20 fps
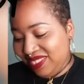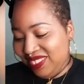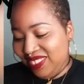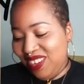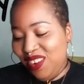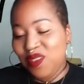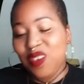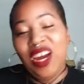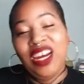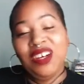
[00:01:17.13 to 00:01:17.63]

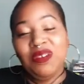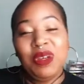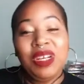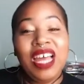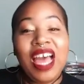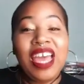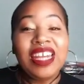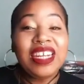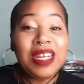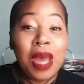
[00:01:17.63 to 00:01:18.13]
All right, we're
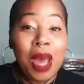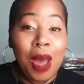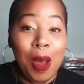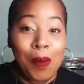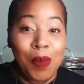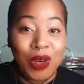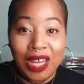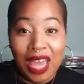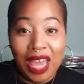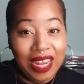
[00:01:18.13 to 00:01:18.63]
lightening up.
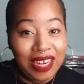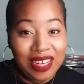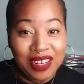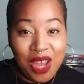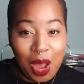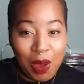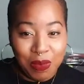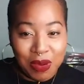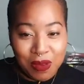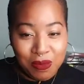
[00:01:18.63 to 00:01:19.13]

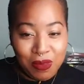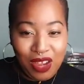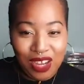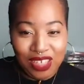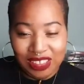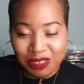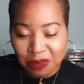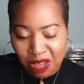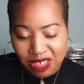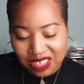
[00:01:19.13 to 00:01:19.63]
No more
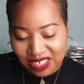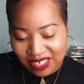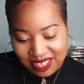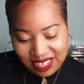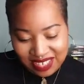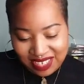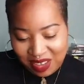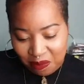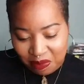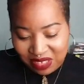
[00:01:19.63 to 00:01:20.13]
harsh messages, it
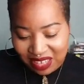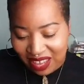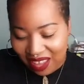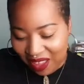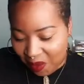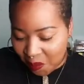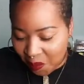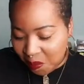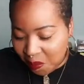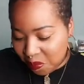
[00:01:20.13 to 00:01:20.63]
seems
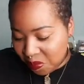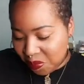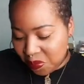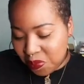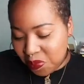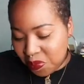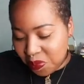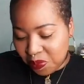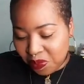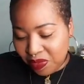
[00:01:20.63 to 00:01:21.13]
like.
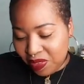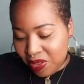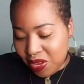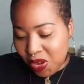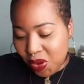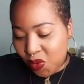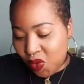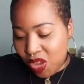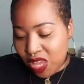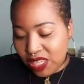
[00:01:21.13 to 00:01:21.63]

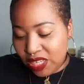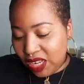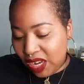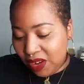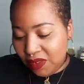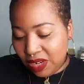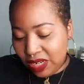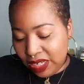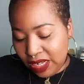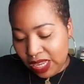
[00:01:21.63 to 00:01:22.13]
What is
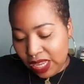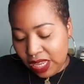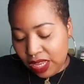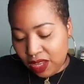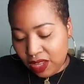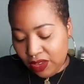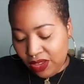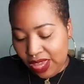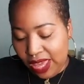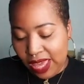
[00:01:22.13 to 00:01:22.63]
currently,
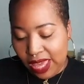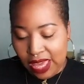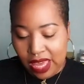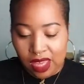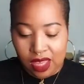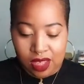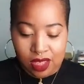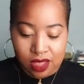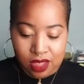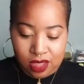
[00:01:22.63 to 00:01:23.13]

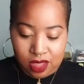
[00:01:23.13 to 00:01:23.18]
okay.